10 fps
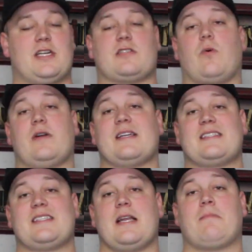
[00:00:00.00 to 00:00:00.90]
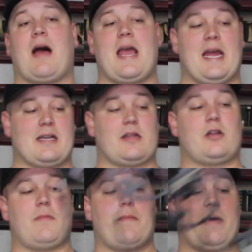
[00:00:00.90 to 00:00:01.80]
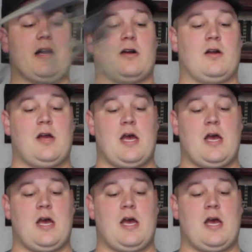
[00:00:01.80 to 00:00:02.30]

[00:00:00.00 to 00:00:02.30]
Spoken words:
It's going to sit in my hand a little bit better,